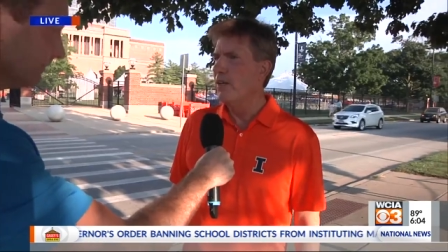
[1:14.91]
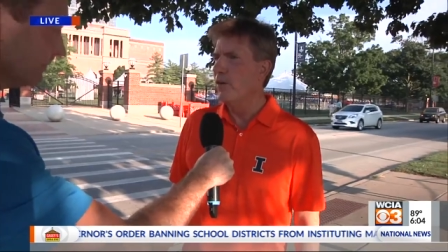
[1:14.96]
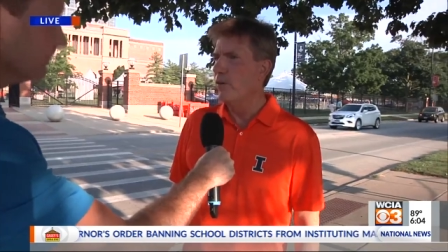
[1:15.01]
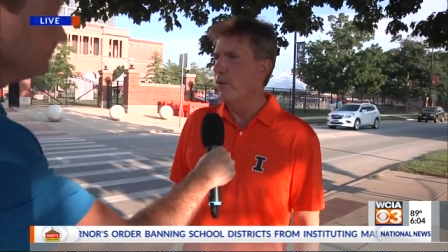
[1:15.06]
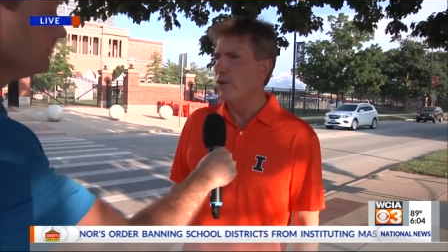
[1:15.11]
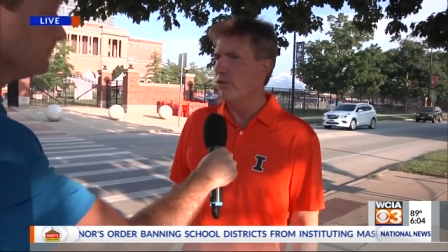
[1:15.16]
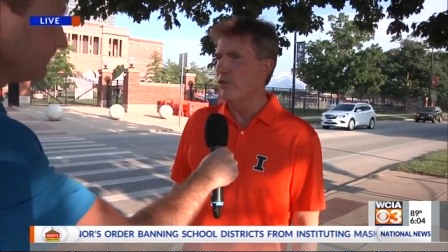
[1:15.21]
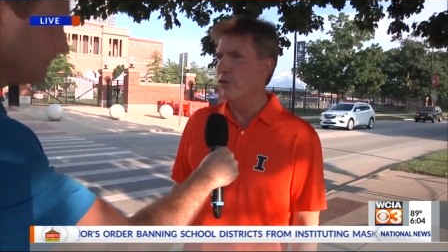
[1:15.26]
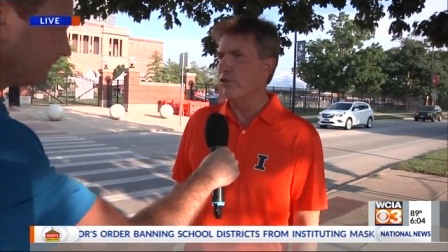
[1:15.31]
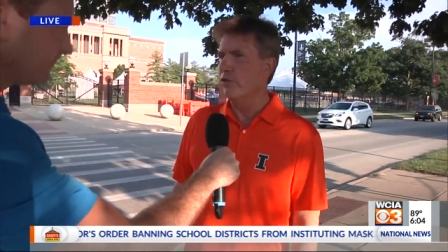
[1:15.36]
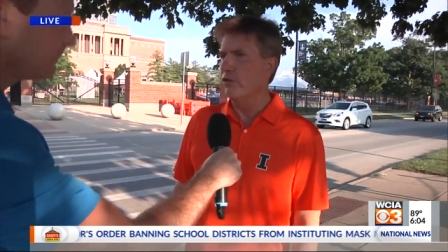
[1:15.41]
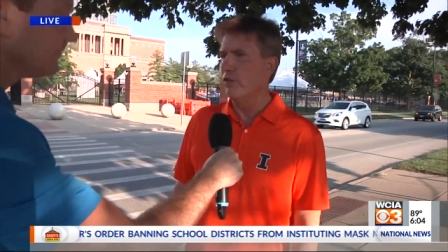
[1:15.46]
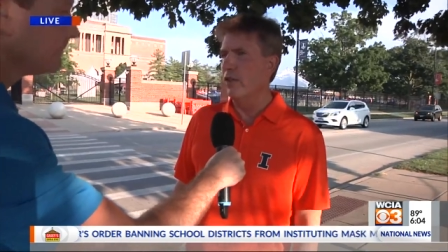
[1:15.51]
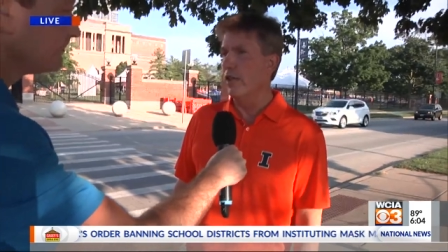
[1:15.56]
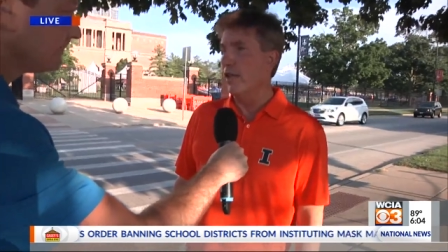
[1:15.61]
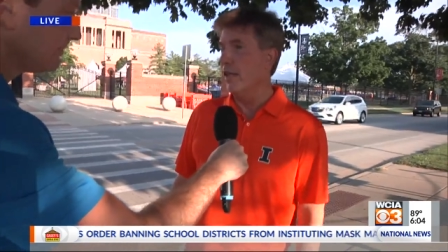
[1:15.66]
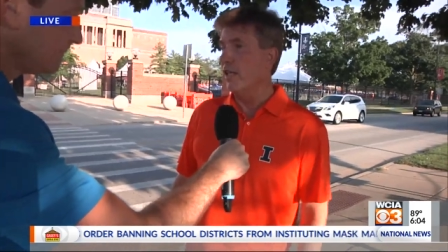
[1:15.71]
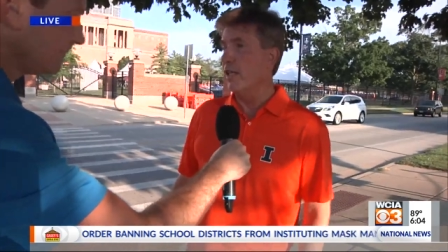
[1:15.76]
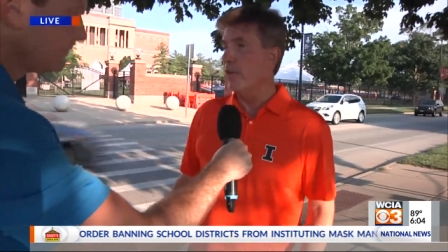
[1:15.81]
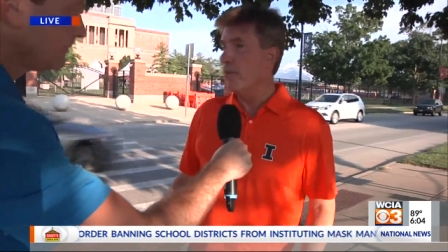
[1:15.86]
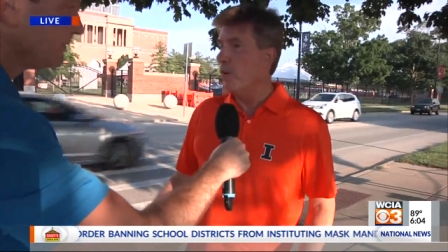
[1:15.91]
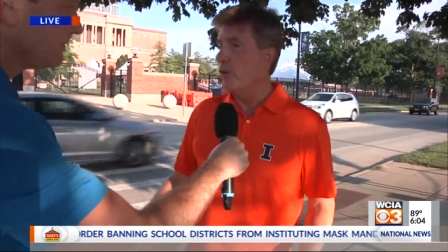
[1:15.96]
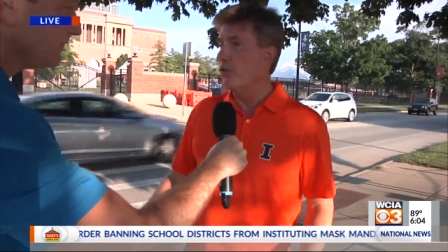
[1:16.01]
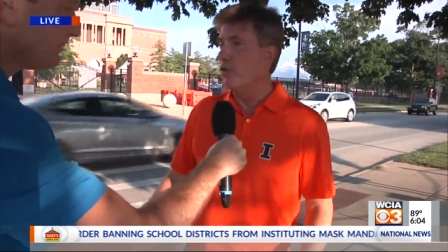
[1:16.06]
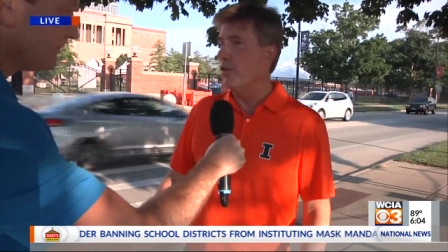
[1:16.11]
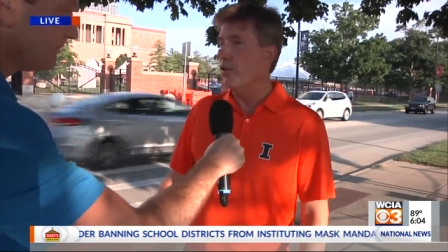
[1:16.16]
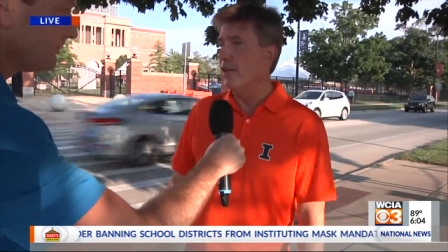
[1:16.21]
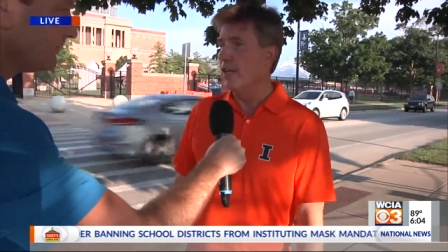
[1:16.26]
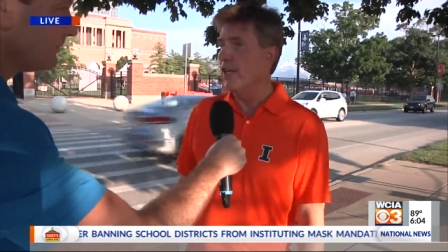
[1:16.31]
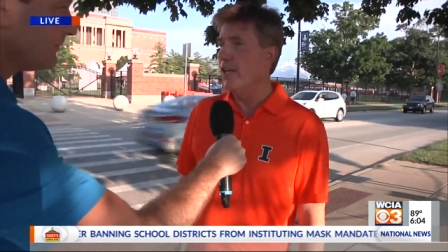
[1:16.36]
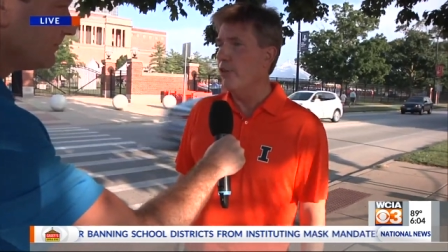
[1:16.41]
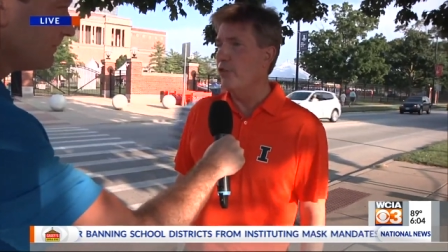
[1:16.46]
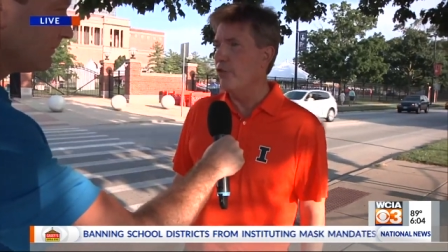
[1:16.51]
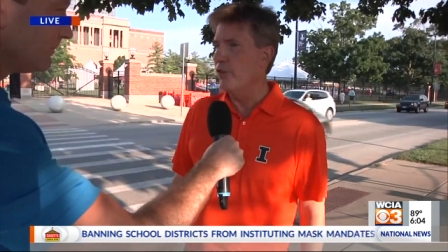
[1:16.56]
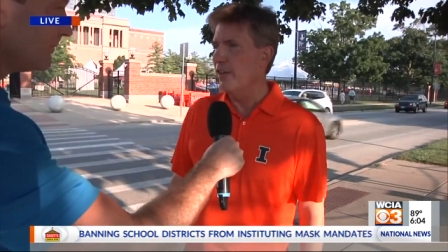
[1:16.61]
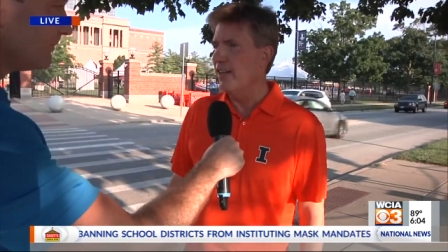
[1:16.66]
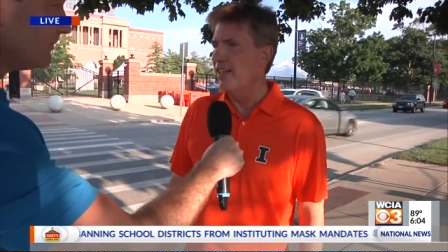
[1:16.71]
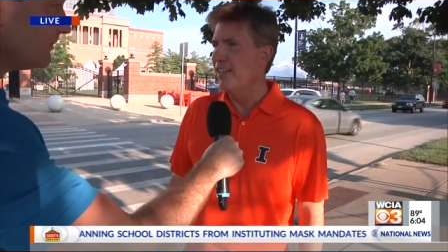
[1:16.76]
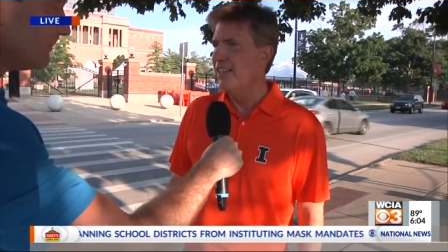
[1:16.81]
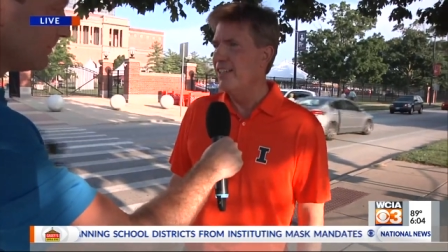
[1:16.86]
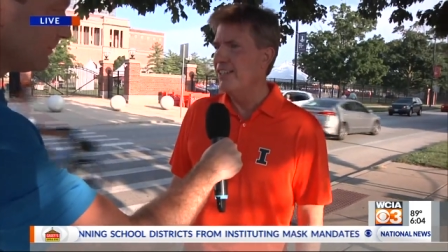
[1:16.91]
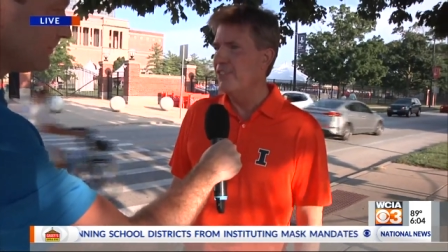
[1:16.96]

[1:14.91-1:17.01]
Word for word: which is uh, I think the most in the country.